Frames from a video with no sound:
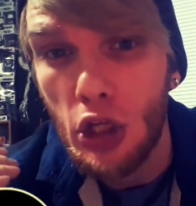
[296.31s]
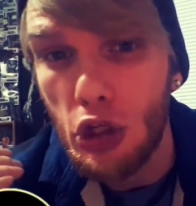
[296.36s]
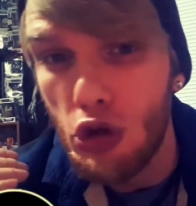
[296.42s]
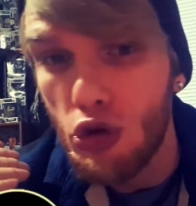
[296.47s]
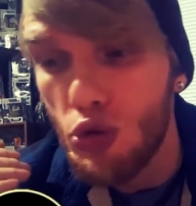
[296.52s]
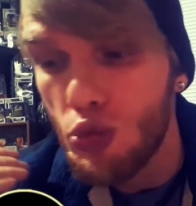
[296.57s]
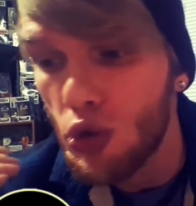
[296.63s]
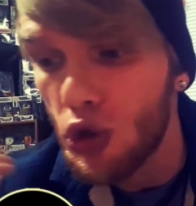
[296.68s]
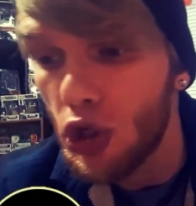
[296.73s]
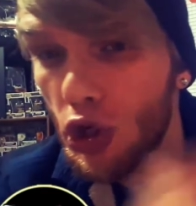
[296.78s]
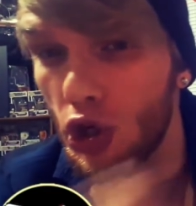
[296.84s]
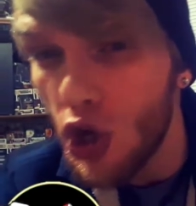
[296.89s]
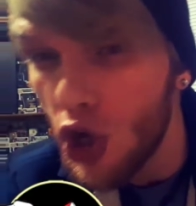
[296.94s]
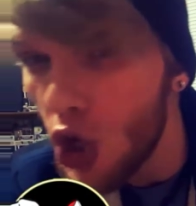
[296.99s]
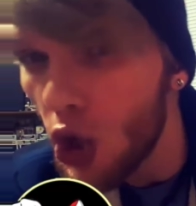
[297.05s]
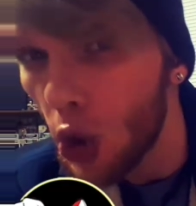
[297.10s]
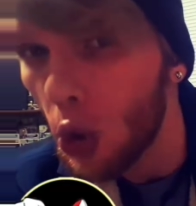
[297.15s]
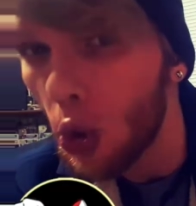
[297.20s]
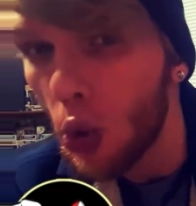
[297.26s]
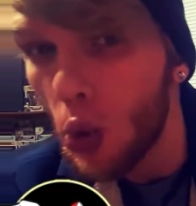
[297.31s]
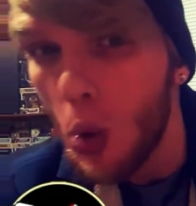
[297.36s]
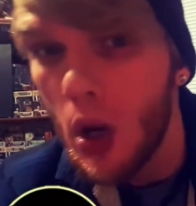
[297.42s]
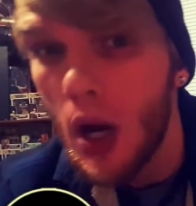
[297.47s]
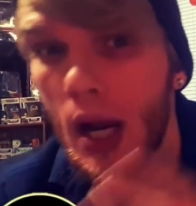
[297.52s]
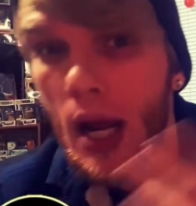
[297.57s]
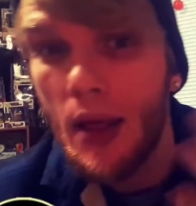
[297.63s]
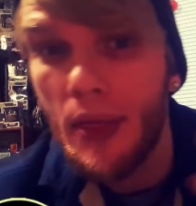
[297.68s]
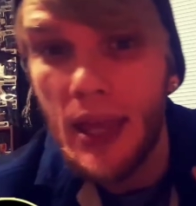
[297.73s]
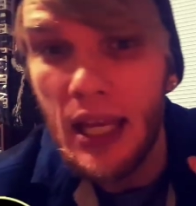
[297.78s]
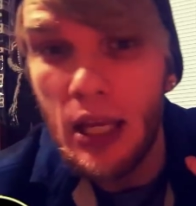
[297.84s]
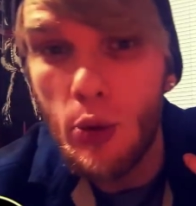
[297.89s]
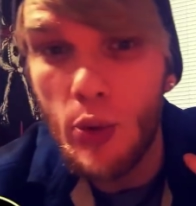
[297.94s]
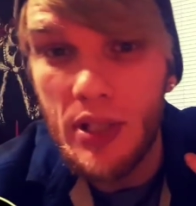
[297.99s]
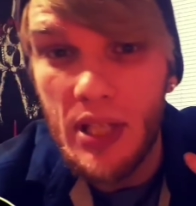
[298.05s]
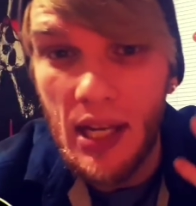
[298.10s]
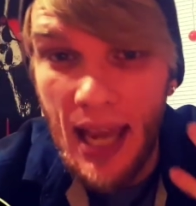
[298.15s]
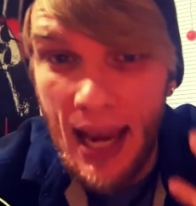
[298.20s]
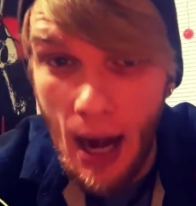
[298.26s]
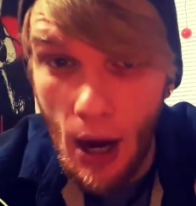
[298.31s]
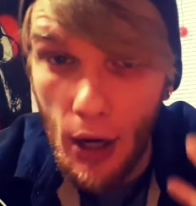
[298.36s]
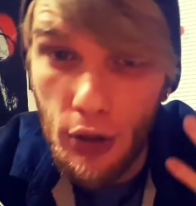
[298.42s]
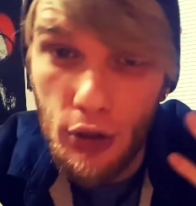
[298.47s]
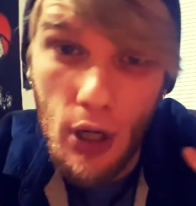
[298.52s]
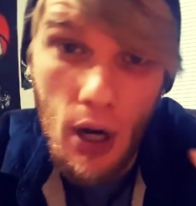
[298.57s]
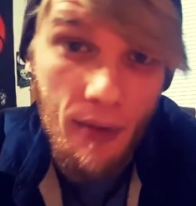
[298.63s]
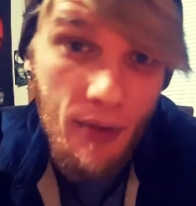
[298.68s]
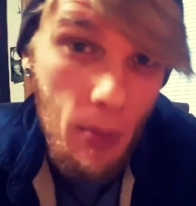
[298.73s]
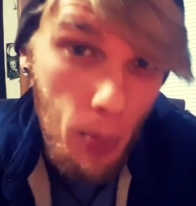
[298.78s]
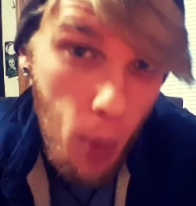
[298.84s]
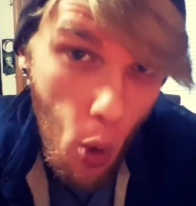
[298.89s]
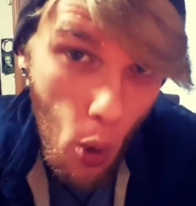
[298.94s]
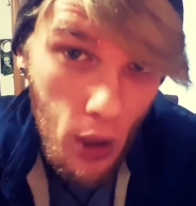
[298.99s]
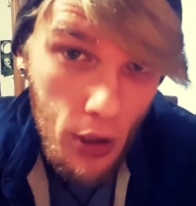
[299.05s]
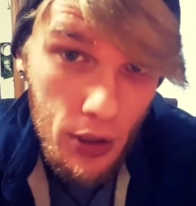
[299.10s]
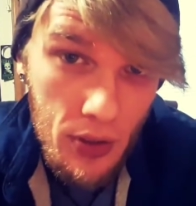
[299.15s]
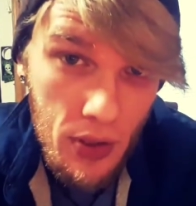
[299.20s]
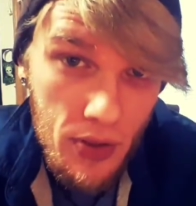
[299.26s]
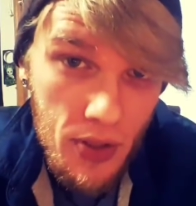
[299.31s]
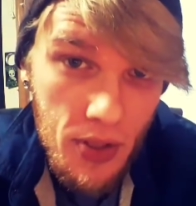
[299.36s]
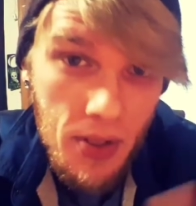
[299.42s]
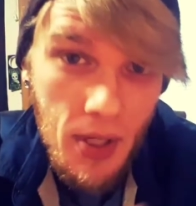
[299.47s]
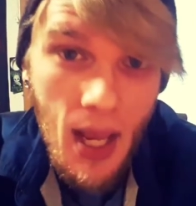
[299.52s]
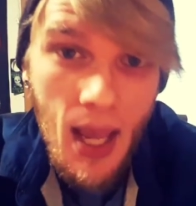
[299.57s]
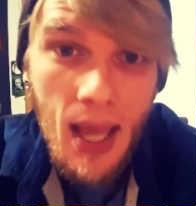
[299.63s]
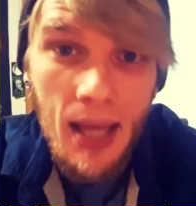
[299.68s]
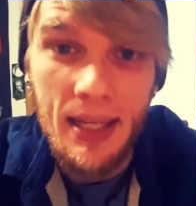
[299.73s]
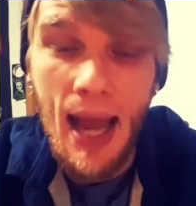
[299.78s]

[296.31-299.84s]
you knew that he was a character of importance.